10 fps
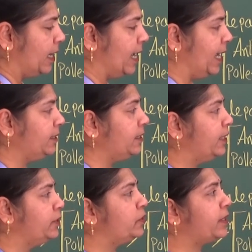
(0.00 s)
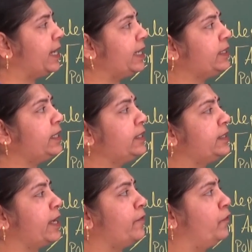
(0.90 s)
and together
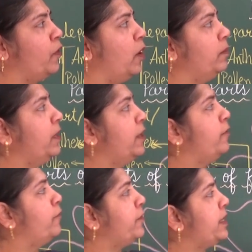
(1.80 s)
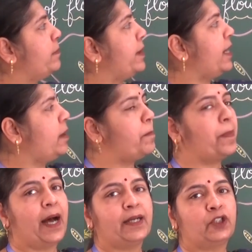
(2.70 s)
they form female
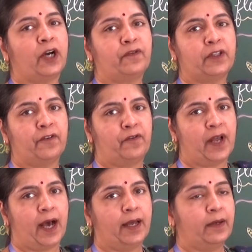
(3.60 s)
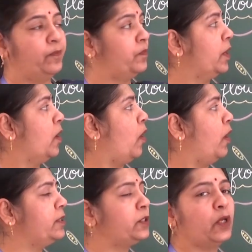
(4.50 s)
part of the flower,
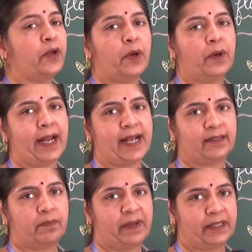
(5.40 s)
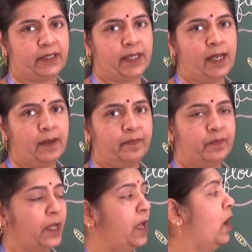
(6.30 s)
also known as pistil,
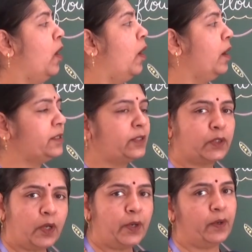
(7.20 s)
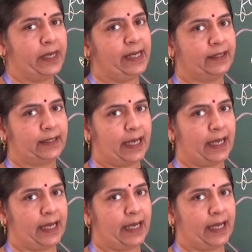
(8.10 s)
also known as